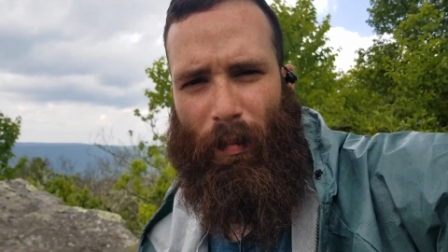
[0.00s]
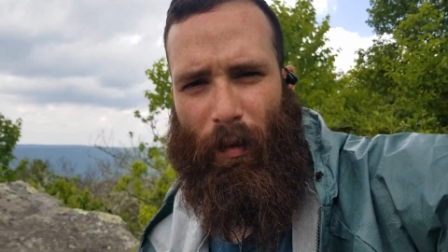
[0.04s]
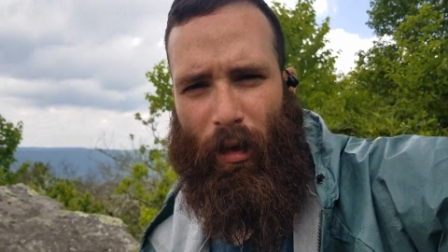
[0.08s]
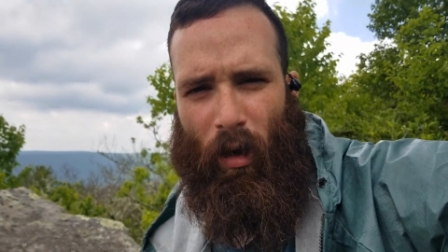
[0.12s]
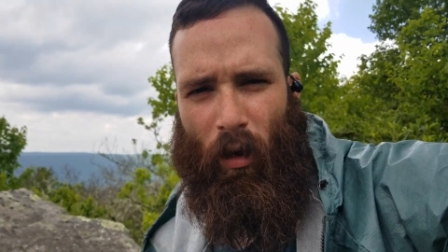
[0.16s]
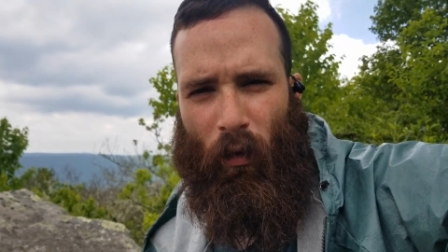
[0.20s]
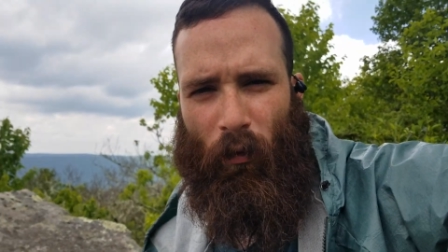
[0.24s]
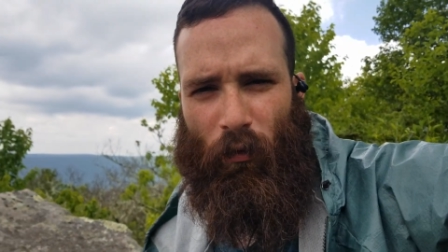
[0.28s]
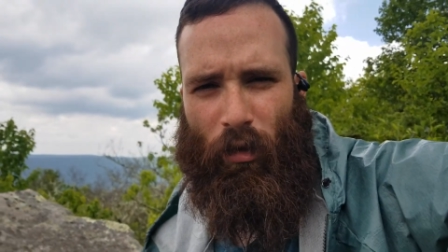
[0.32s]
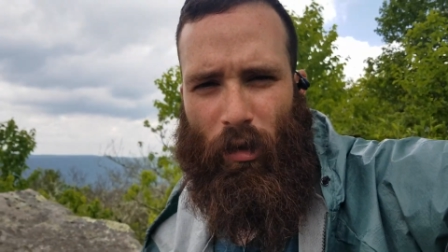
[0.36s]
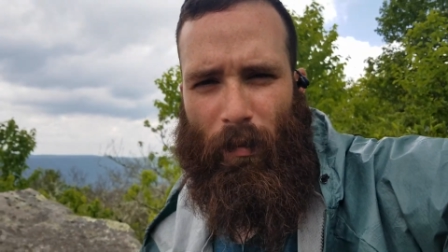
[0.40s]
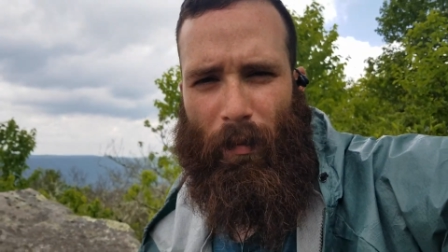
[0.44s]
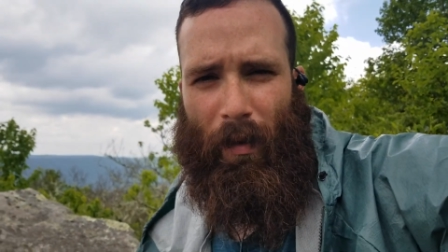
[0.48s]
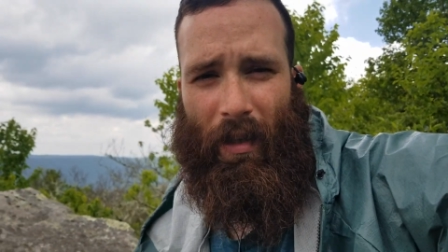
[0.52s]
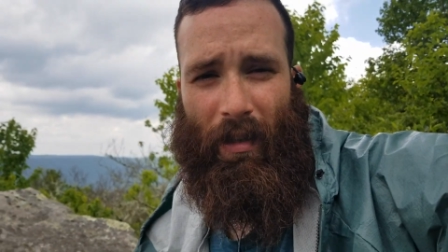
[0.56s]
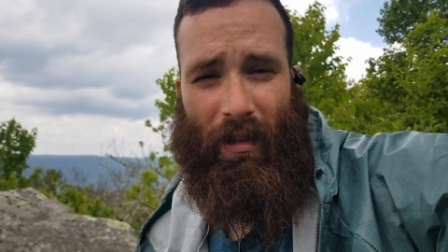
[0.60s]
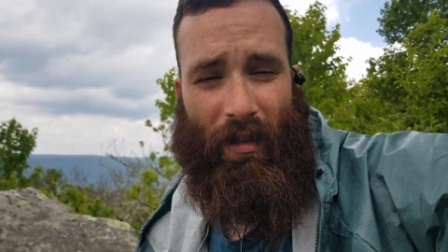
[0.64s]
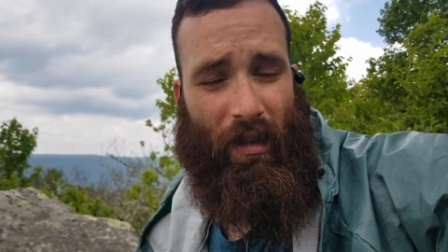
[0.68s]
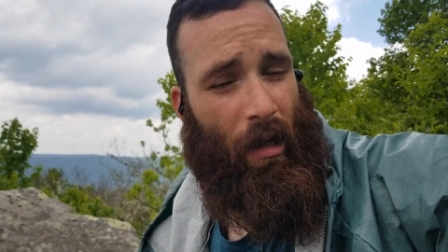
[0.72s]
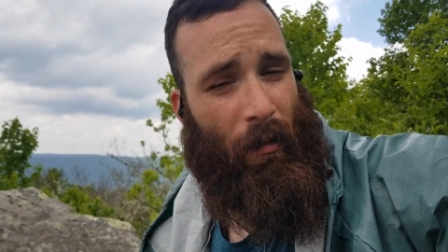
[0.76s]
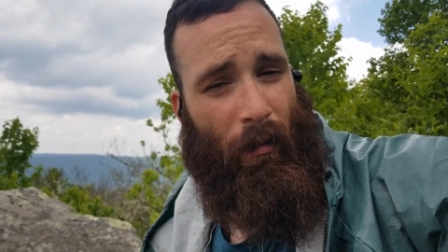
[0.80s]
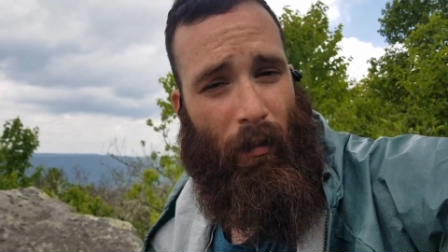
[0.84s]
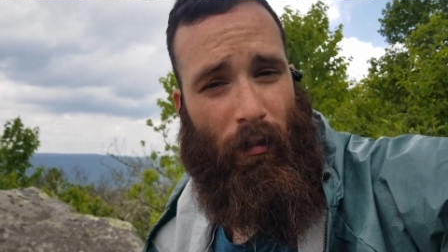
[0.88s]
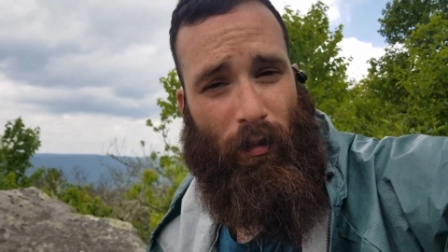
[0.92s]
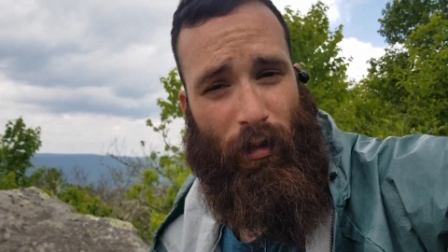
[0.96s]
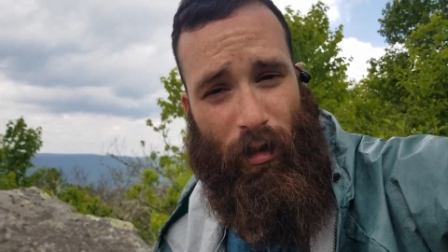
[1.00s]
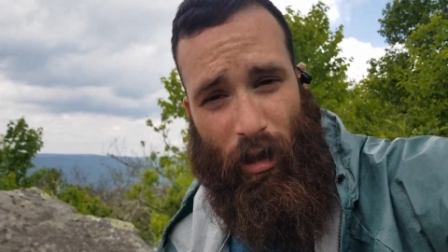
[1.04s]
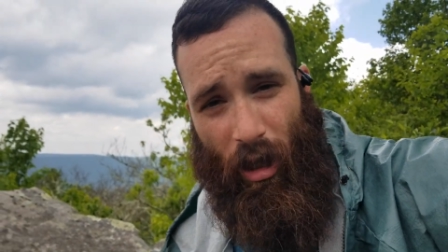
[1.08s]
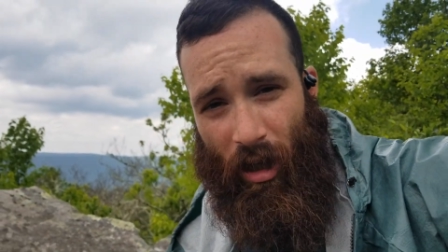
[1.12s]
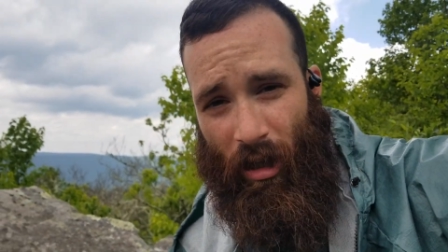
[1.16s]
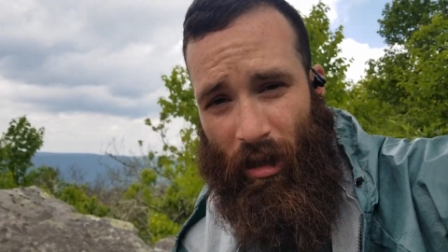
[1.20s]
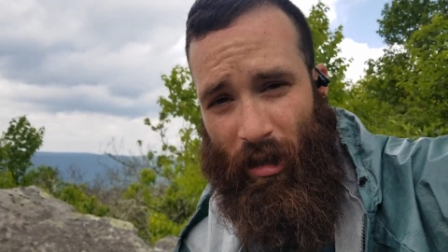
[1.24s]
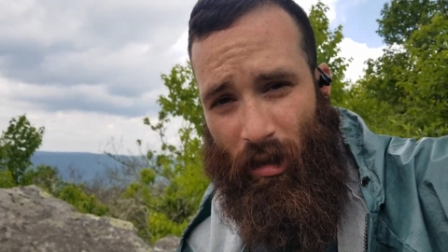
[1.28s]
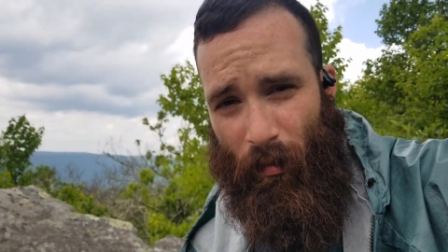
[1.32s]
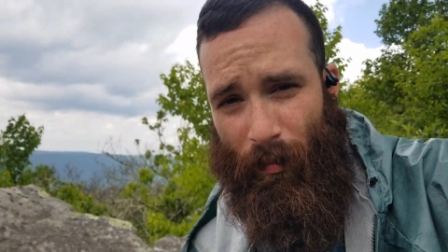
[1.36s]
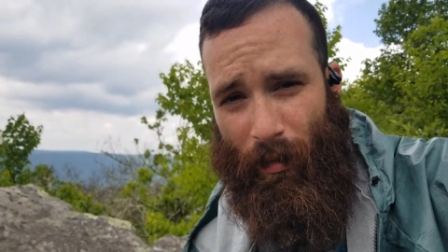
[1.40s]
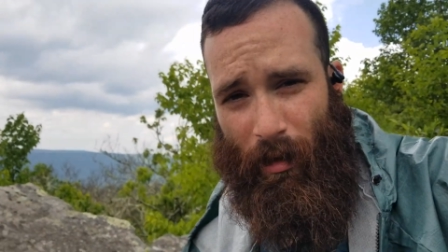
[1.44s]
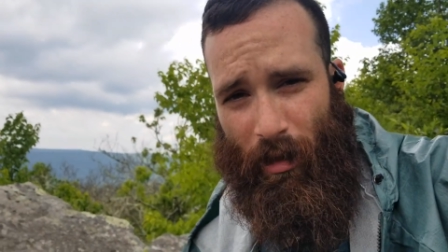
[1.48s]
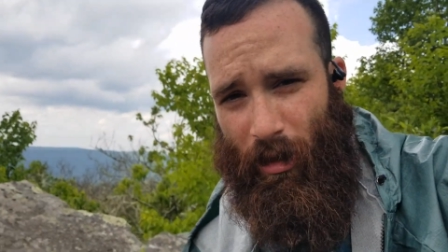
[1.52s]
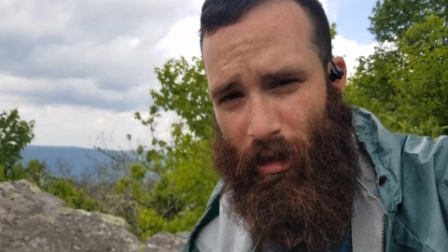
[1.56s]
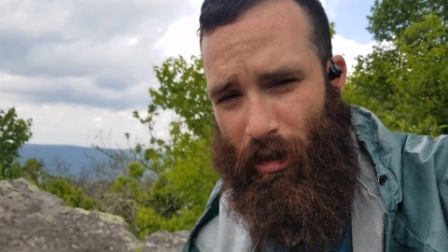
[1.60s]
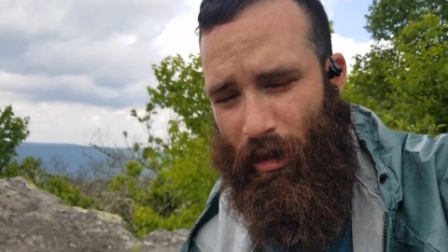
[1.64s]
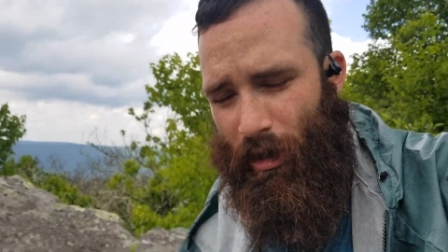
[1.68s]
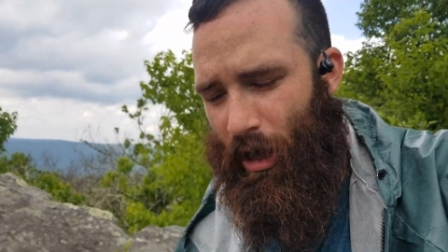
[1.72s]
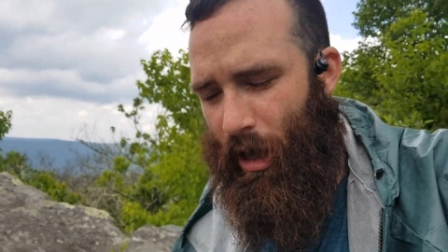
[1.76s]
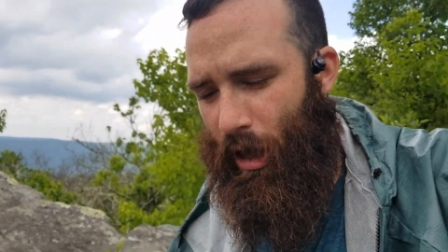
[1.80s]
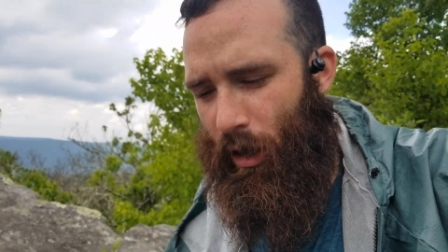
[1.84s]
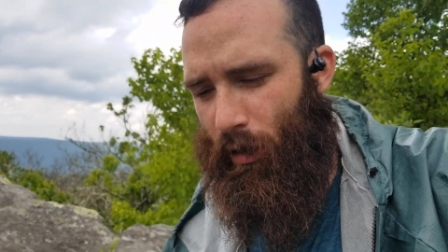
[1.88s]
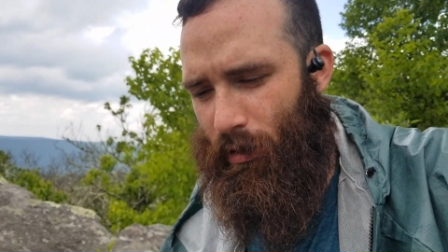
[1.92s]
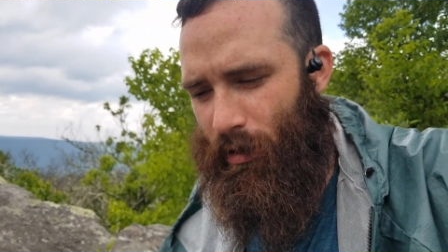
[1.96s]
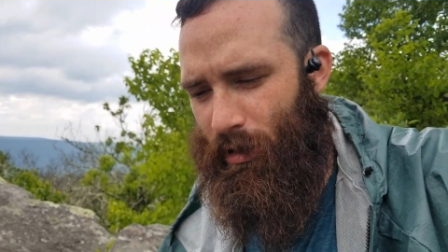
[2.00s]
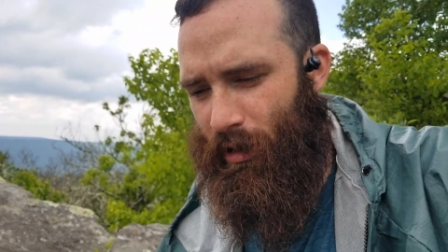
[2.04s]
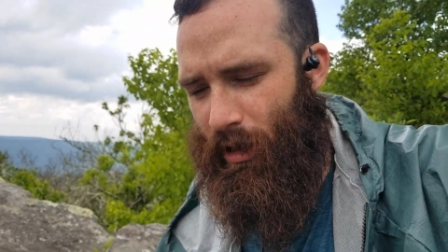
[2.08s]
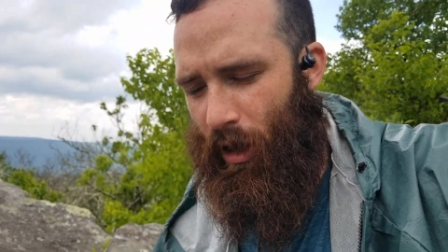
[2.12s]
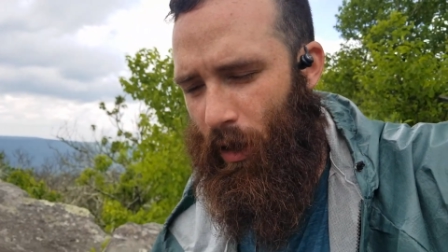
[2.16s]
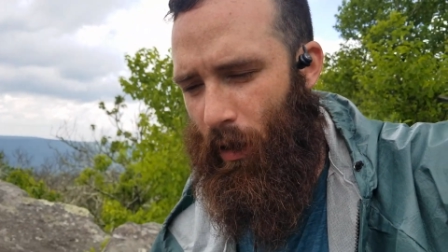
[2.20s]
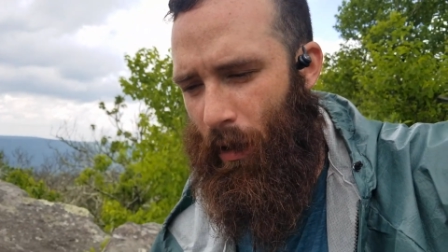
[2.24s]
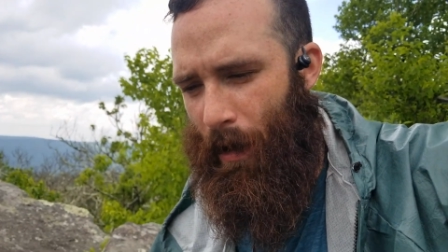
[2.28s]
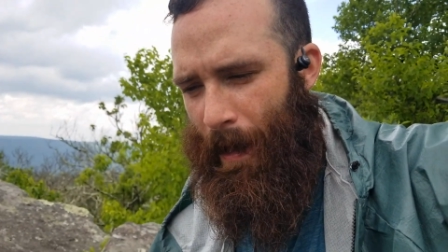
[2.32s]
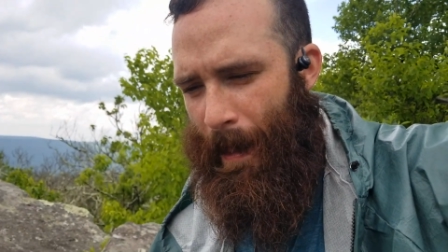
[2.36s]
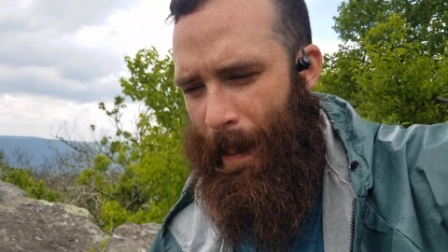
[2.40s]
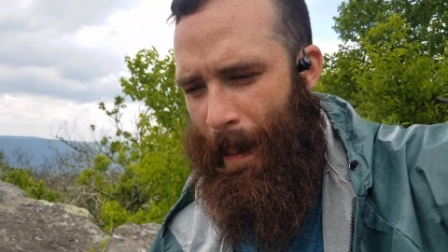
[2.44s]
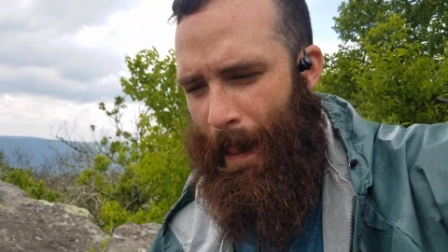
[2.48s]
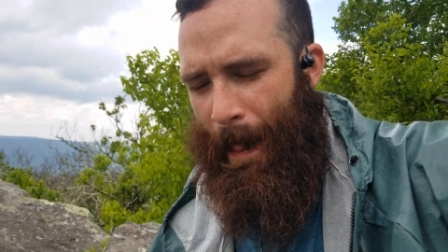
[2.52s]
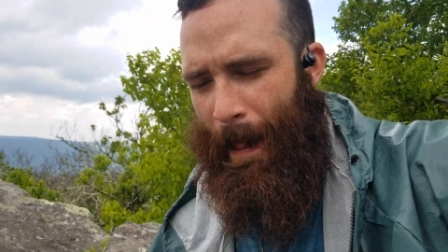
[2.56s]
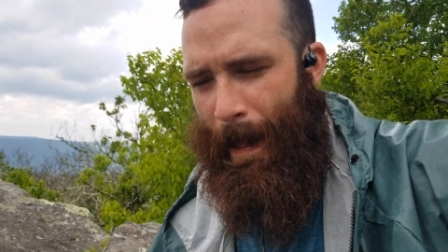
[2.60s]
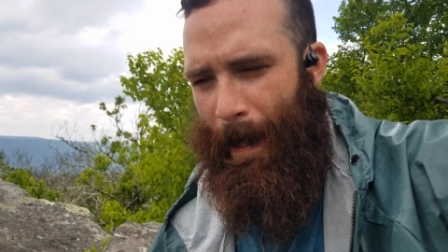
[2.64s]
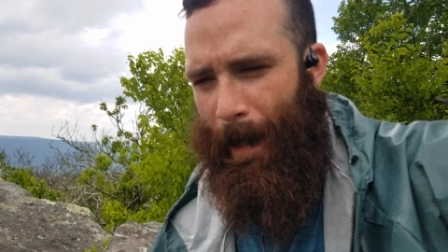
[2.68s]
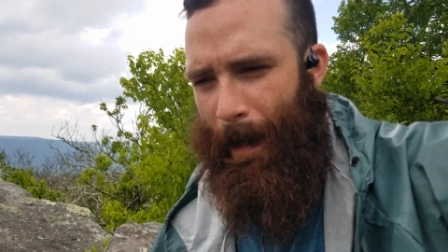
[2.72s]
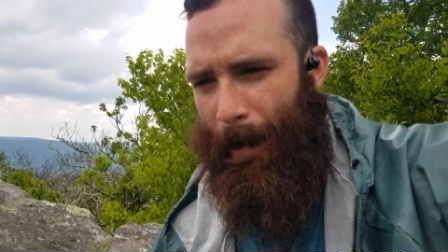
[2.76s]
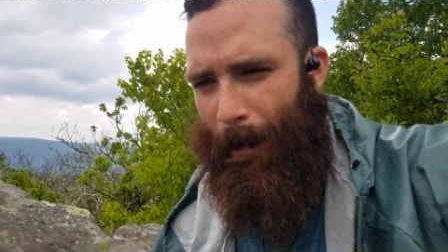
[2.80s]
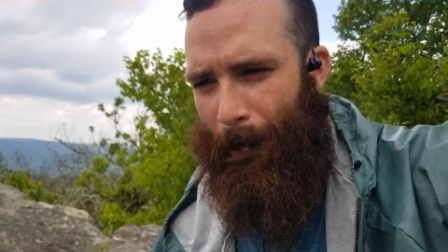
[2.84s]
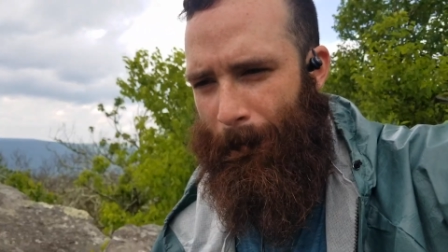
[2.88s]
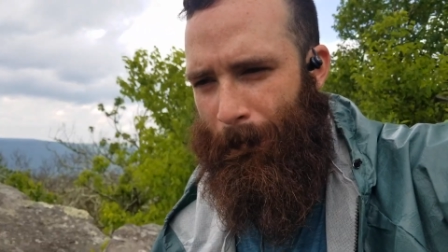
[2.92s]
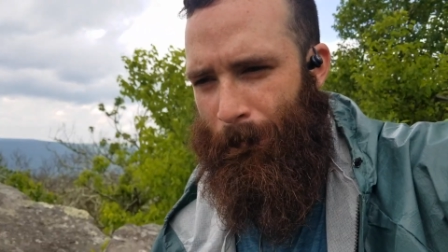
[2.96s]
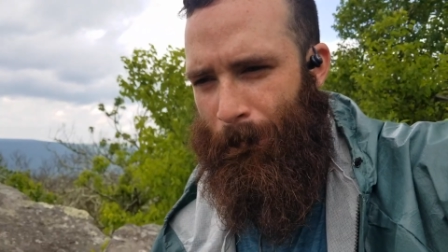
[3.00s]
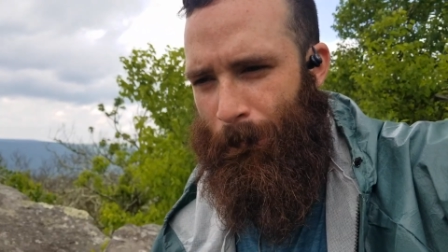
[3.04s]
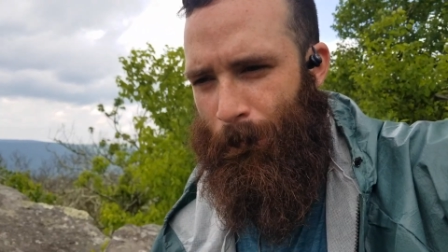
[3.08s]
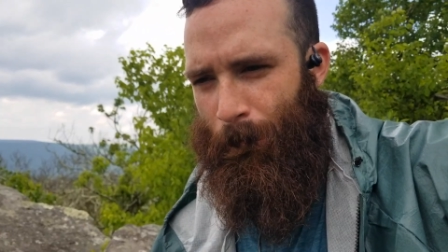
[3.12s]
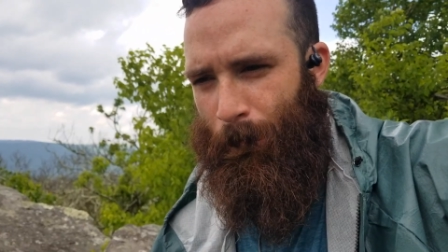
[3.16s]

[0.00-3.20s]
And hopefully by the time I'm done, i will be good to go. So, um,